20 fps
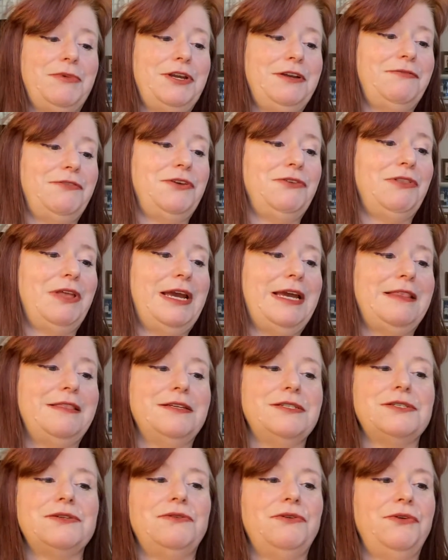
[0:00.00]
But if you like
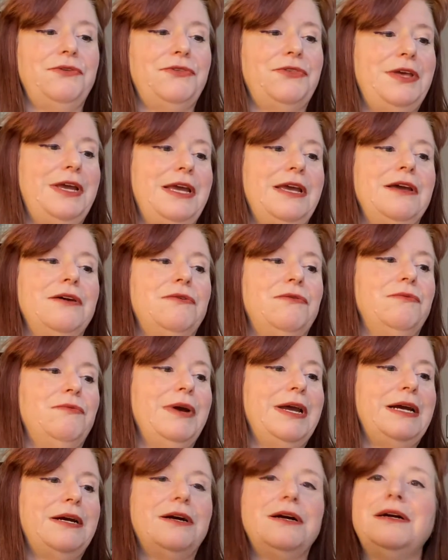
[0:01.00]
this whole thing
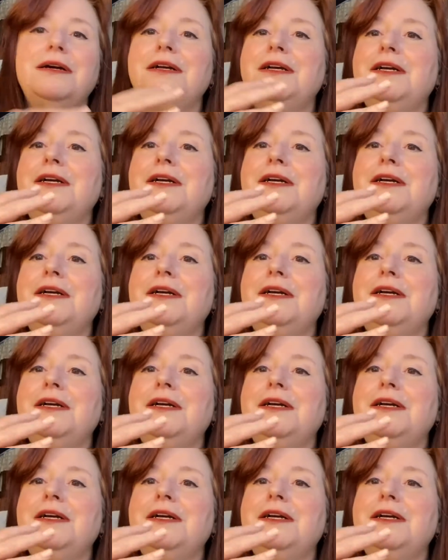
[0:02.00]
where,